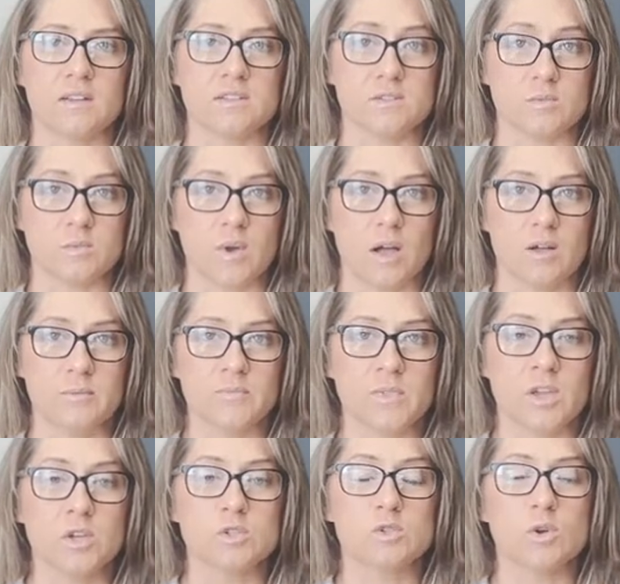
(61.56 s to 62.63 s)
as well.
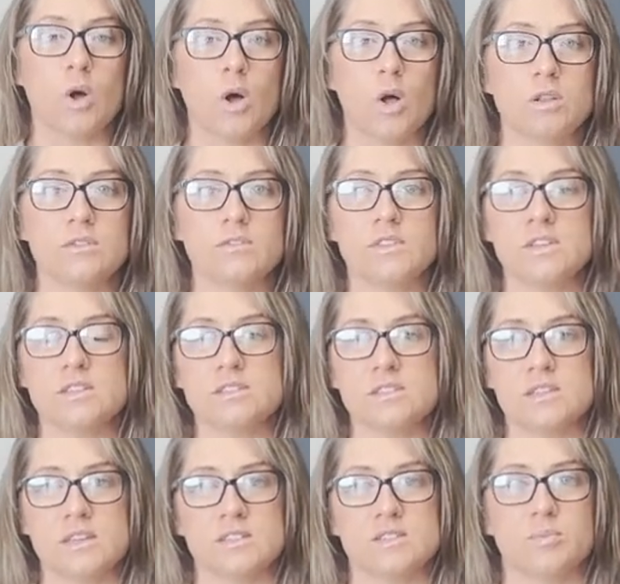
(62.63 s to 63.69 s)
So all of these
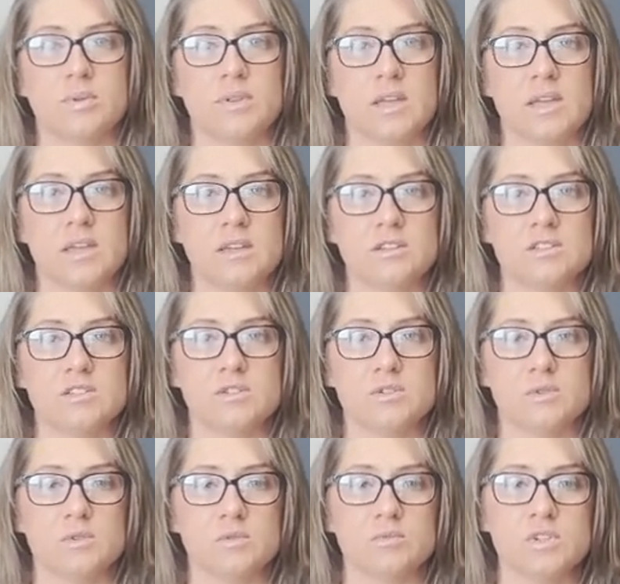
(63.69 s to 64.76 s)
things play
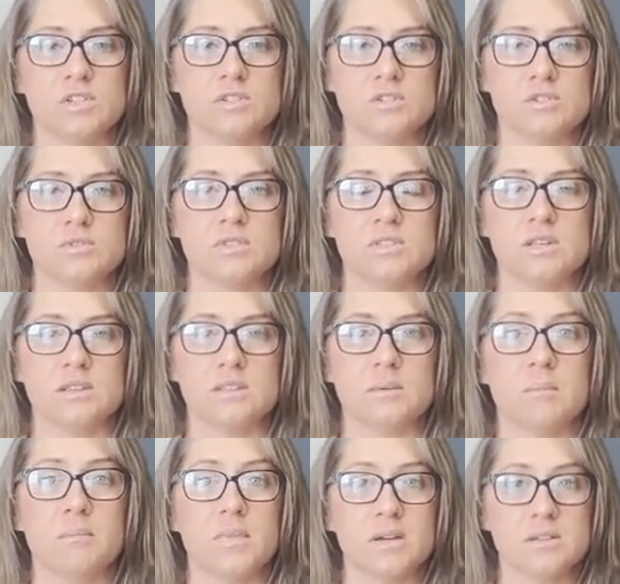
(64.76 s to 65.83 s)
into reducing the
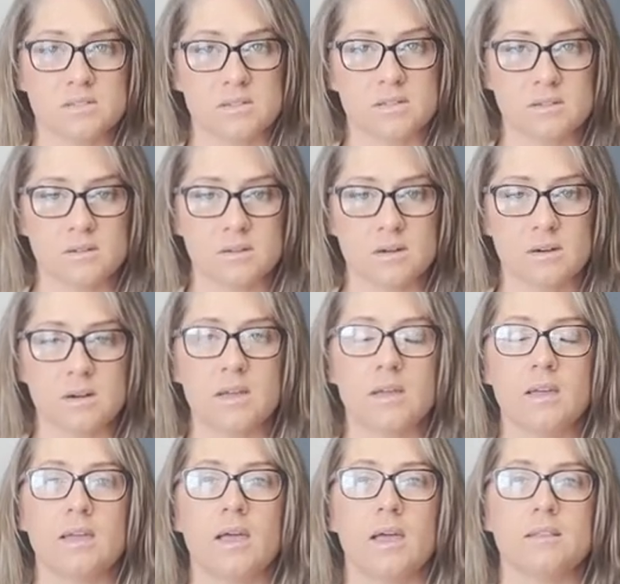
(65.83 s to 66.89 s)
muscular
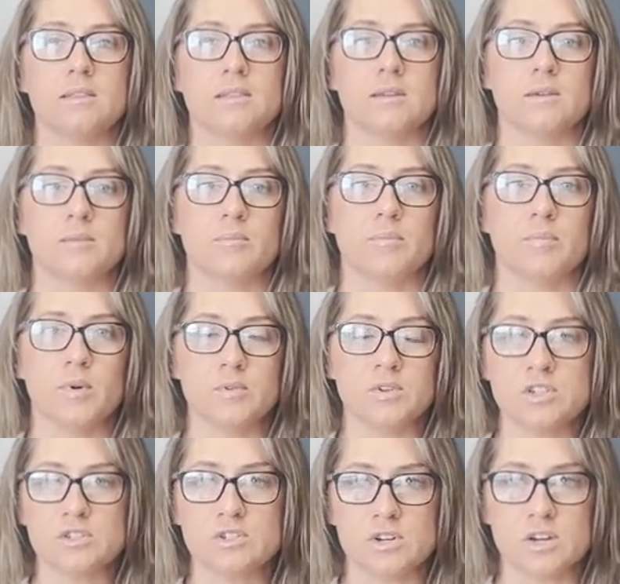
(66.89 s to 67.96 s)
and the bony
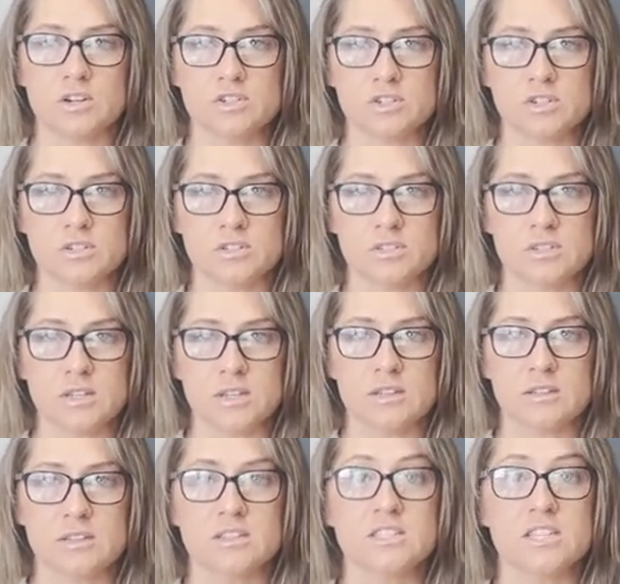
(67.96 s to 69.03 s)
structures,
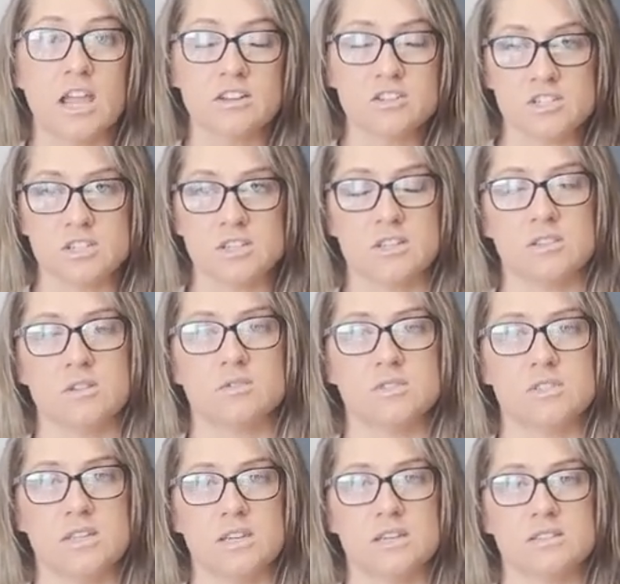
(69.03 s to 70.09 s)
the tension in those
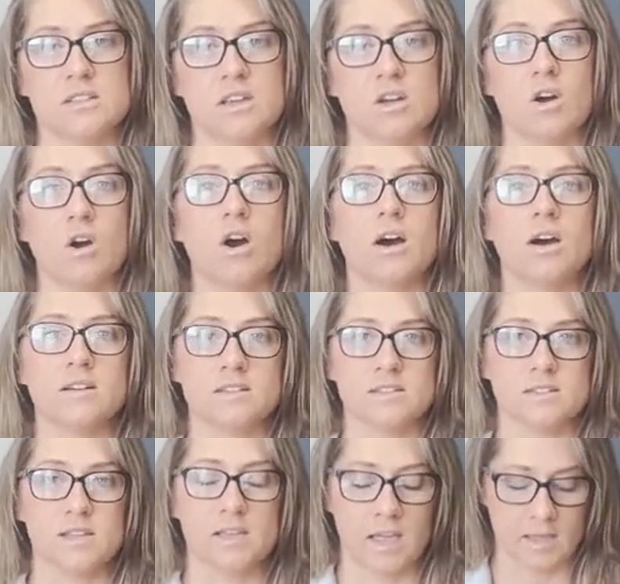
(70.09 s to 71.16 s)
things that
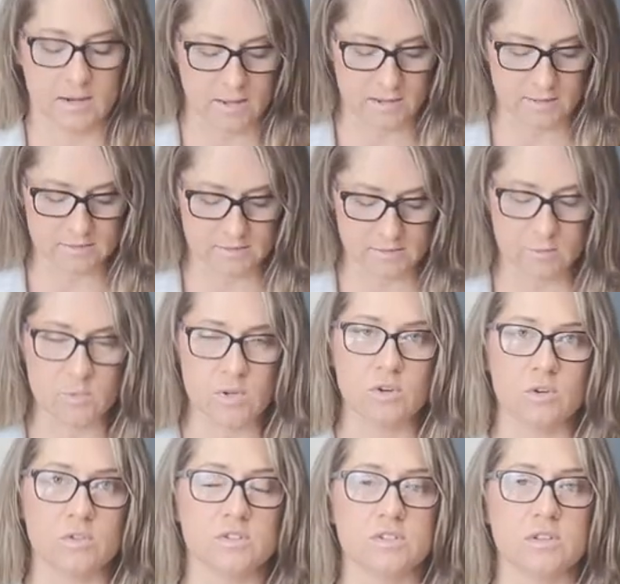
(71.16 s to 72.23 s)
cause headaches. And we know
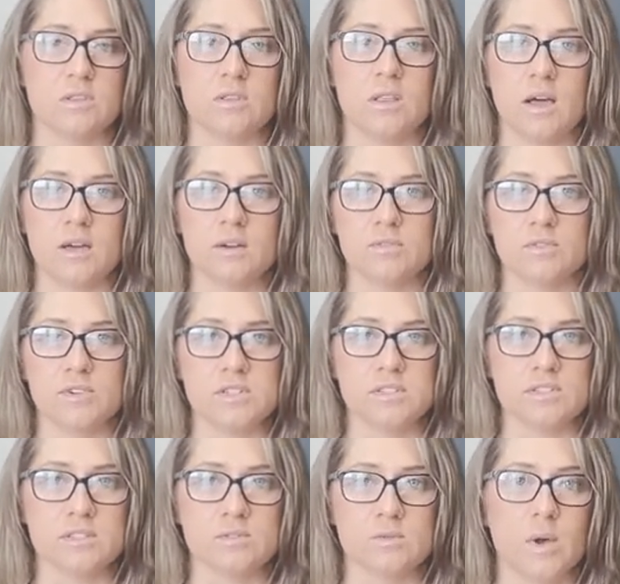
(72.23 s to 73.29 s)
there's a lot of
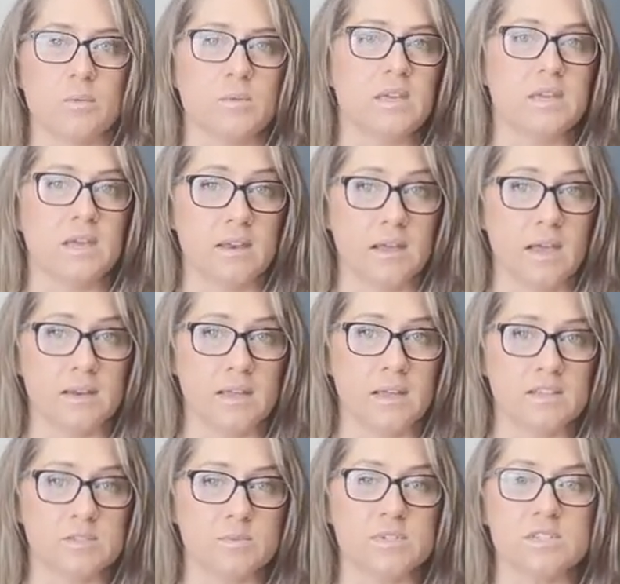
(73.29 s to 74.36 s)
reasons why we get
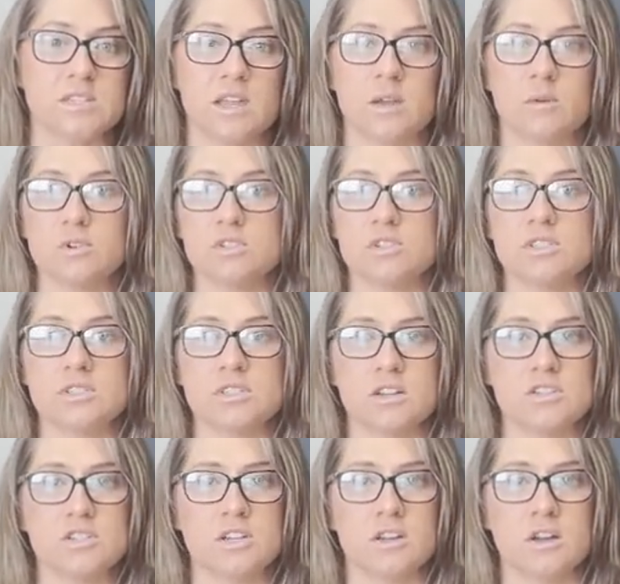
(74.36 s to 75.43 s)
headaches, but today we're just
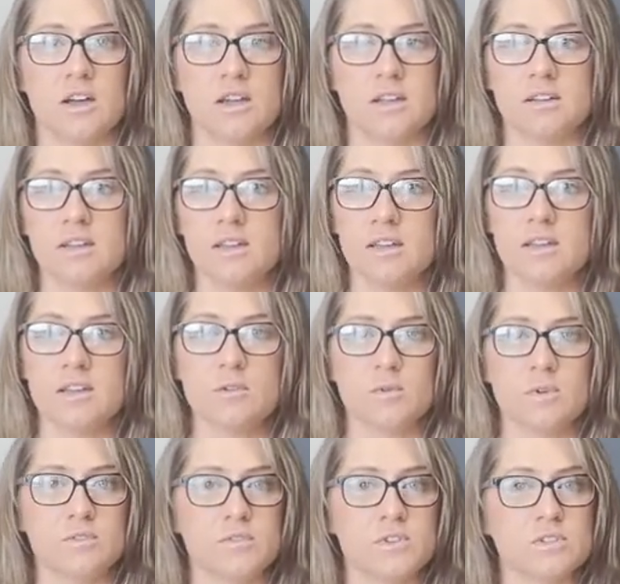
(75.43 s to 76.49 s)
touching on,
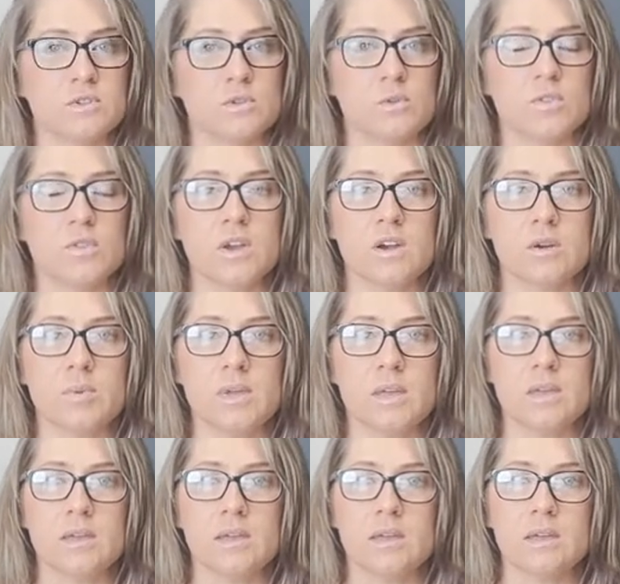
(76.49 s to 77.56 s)
with physical
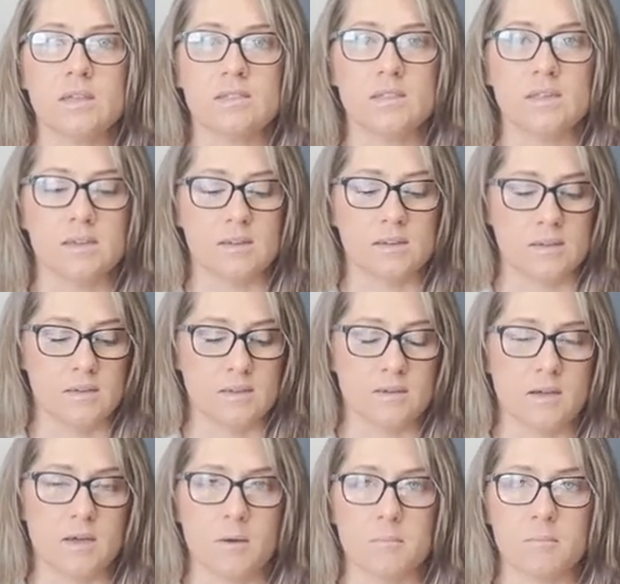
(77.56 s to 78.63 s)
therapy, the
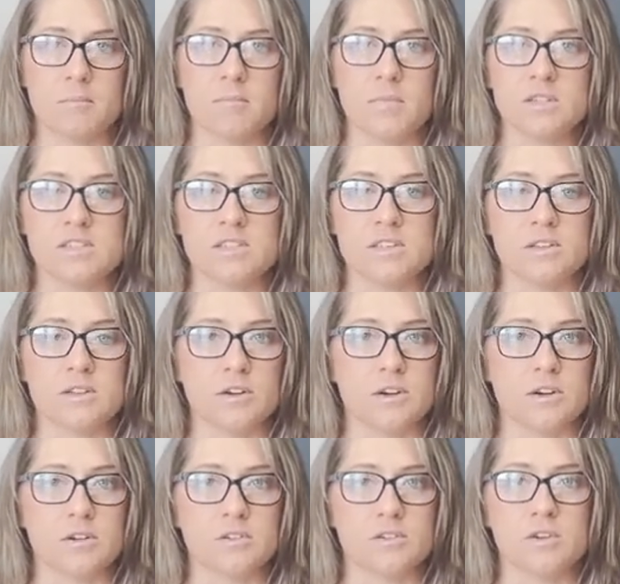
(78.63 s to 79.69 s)

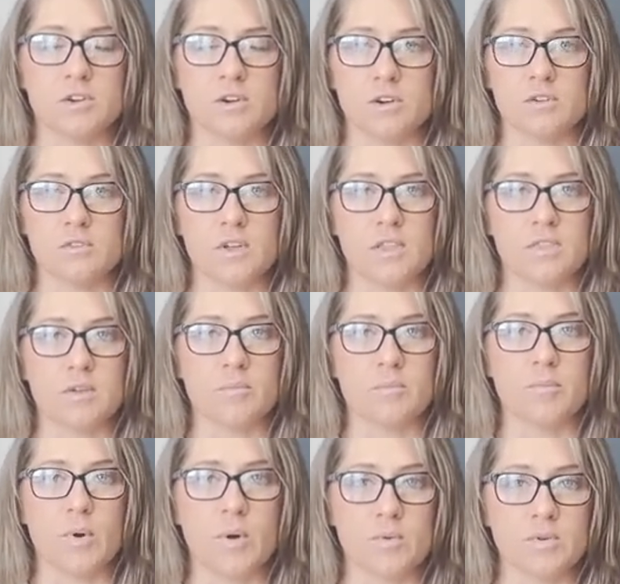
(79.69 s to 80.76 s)
muscular, nerve, and the
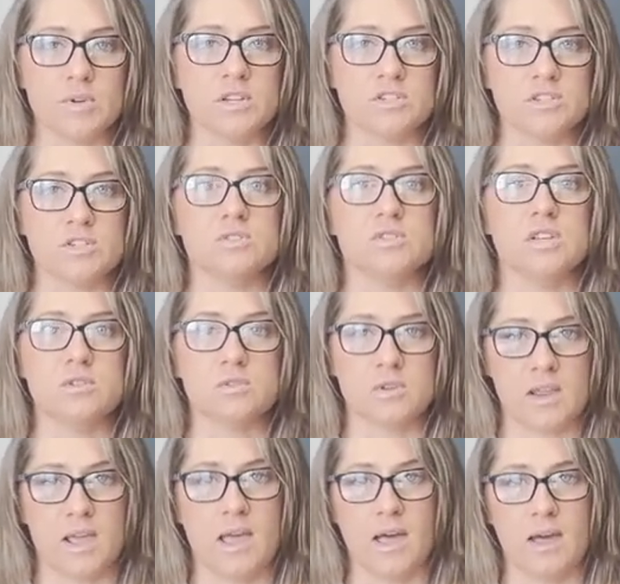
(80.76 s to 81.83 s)
bone issues that you can
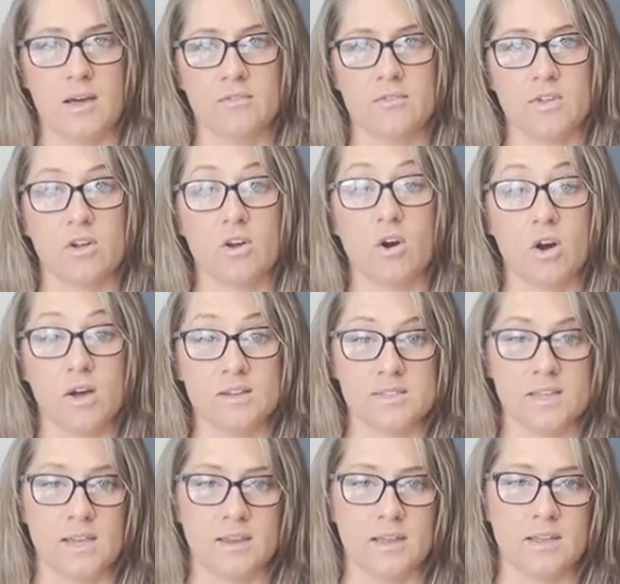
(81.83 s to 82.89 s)
have that cause
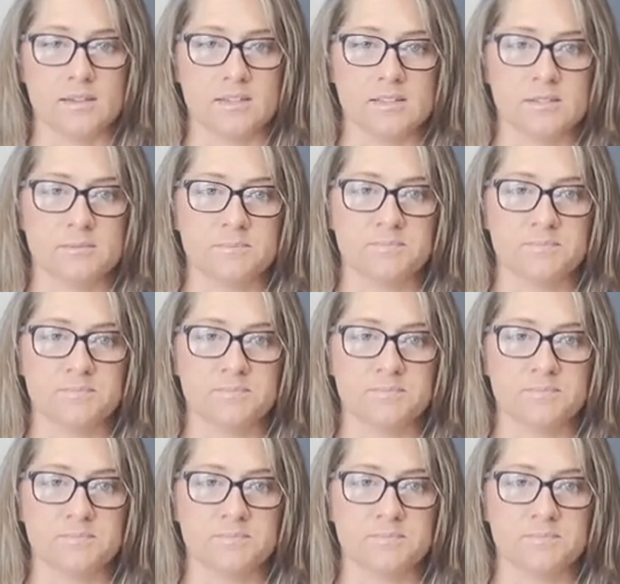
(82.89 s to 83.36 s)
headaches.